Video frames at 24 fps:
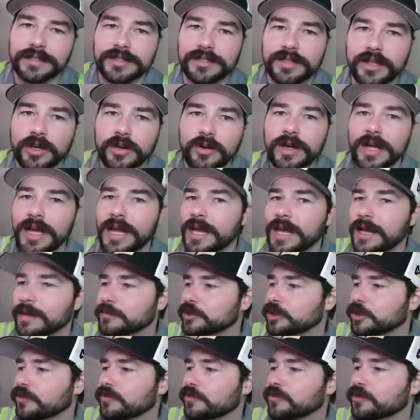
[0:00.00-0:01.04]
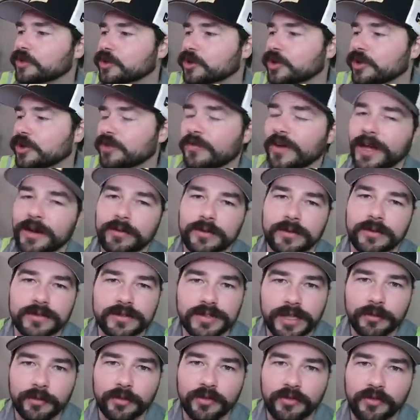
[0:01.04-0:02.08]
So I'm sure it could have had
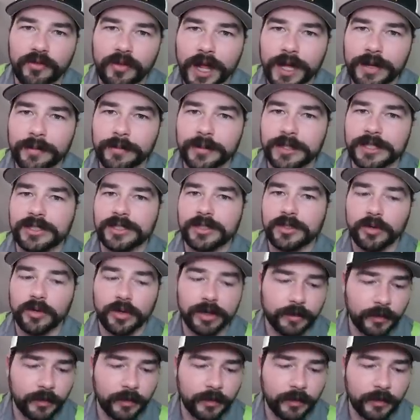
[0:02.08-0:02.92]
some refinements to it.